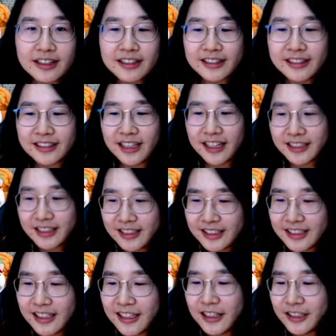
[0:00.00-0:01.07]
Yes.
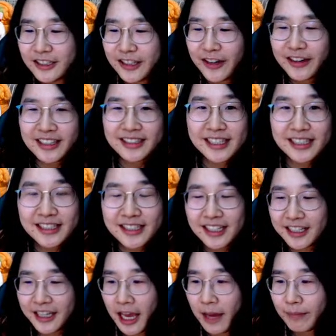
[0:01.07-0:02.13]
So this is the
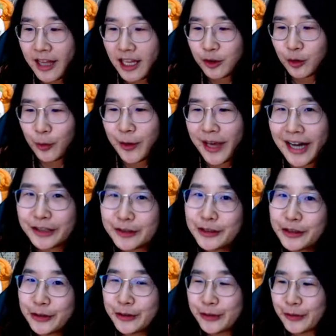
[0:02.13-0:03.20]
game that we are going
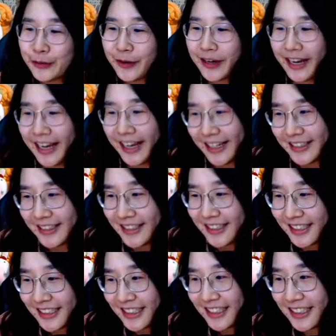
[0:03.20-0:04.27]
to create
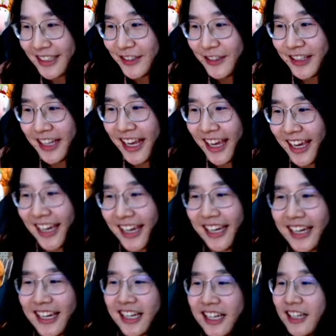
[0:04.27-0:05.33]

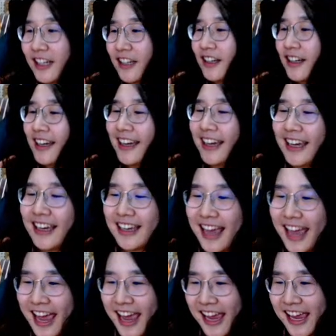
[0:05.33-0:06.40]
today.
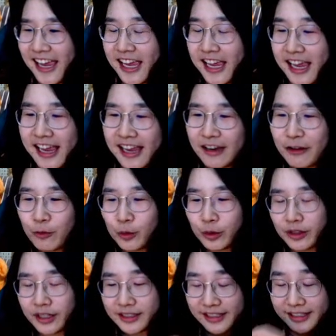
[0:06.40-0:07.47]
Yay!
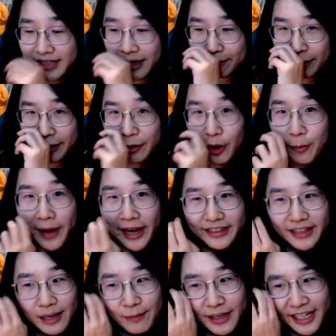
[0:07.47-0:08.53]
It is a Mario
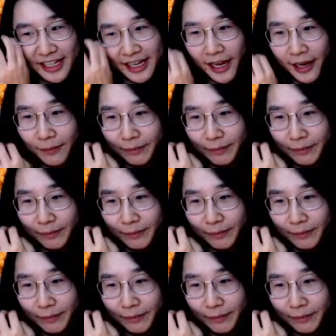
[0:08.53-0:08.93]
Party mini game.